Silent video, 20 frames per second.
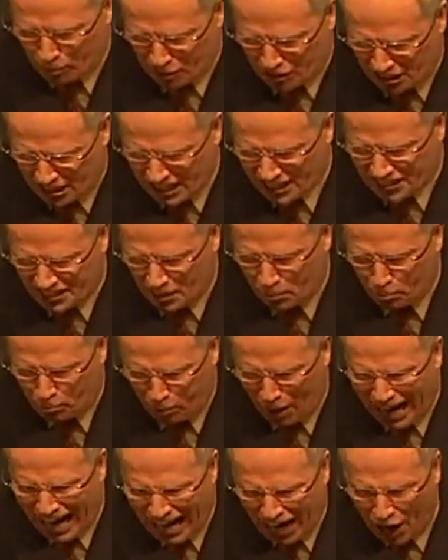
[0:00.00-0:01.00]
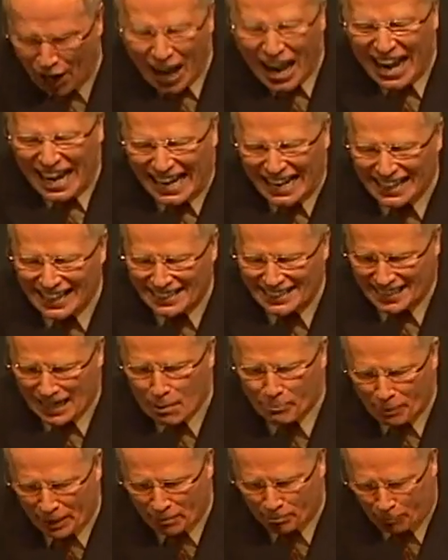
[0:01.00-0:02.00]
persistent prayer hit a
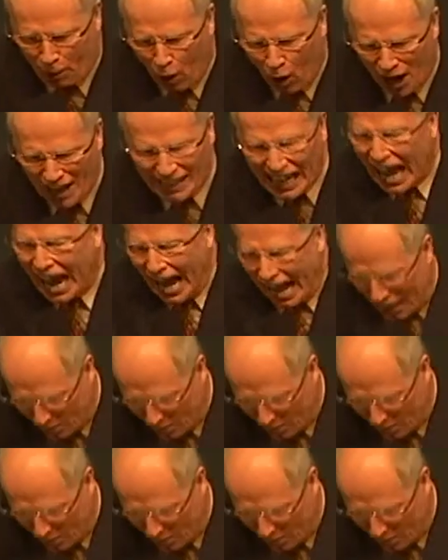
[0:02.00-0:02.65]
tipping point,